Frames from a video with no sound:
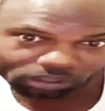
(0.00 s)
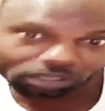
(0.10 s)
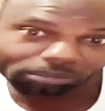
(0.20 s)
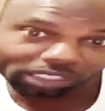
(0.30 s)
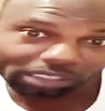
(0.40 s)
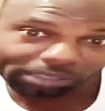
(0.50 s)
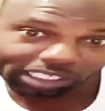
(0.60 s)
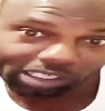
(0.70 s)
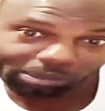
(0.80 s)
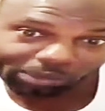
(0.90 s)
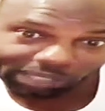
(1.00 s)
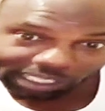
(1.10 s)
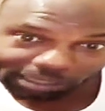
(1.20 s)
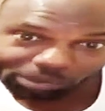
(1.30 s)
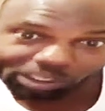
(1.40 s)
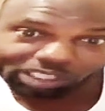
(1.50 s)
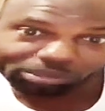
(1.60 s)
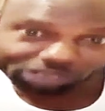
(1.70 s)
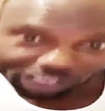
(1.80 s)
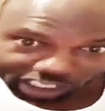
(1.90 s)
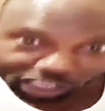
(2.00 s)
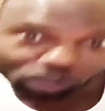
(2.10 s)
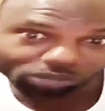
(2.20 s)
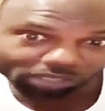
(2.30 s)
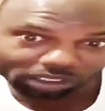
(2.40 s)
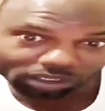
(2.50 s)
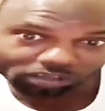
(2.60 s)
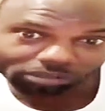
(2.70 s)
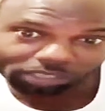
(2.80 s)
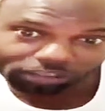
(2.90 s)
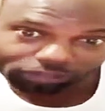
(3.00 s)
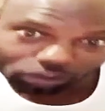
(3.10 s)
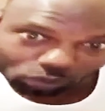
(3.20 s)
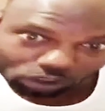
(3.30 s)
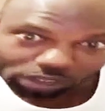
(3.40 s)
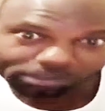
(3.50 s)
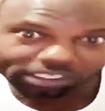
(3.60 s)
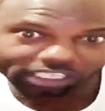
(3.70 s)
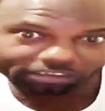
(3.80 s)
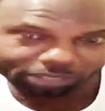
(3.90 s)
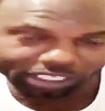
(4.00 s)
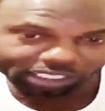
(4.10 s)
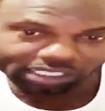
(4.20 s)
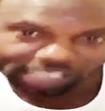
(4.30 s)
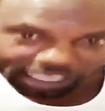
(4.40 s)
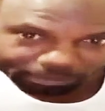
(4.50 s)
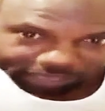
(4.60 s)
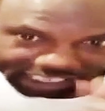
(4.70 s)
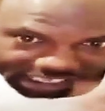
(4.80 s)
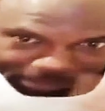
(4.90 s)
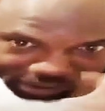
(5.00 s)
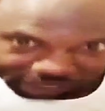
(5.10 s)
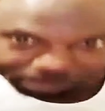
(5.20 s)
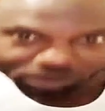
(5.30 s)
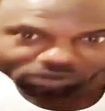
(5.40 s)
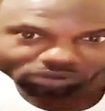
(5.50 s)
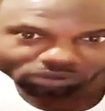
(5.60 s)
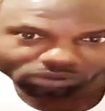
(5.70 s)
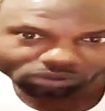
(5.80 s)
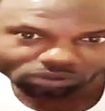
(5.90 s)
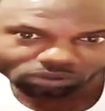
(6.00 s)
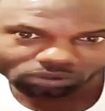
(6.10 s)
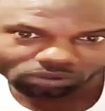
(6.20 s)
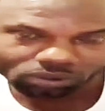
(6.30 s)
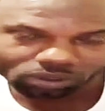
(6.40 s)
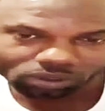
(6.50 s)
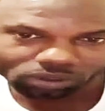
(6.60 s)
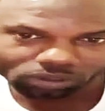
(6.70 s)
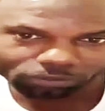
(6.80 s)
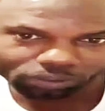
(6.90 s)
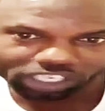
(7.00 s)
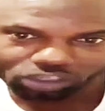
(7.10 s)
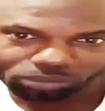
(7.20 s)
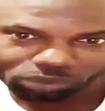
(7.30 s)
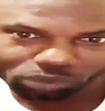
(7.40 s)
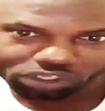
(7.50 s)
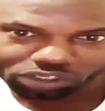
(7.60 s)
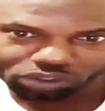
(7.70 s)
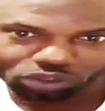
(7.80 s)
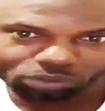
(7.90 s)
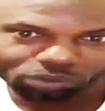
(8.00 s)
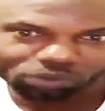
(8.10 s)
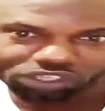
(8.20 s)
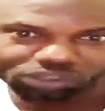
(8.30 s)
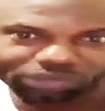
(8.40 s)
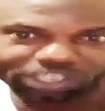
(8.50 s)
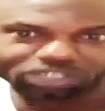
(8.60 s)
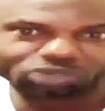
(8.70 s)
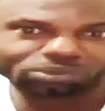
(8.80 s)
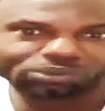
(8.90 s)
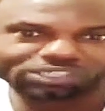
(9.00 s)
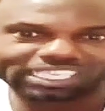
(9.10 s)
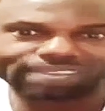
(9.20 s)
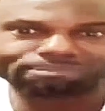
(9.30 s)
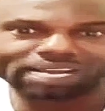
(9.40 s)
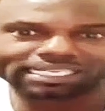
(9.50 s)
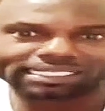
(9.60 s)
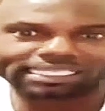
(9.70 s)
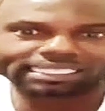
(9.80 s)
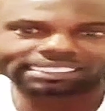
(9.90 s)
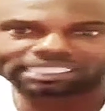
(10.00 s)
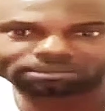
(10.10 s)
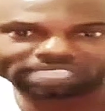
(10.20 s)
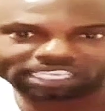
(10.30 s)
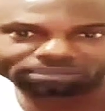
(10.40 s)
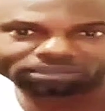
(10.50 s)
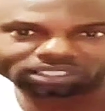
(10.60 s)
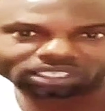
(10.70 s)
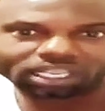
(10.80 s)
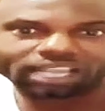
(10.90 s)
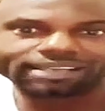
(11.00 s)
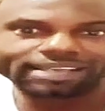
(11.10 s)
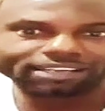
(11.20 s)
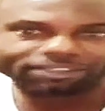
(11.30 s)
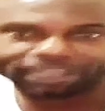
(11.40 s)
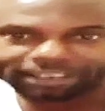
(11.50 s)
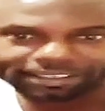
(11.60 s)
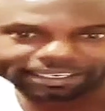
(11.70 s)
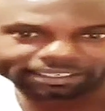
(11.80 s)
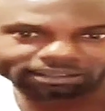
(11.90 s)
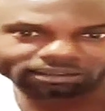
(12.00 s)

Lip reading: It's a man about to come go like them want come jaw out, man. It's a man for know themselves, brother, and stop these people. If you not do music, you not do music. You not want to do music and badness at the same time. A dead, you not go dead.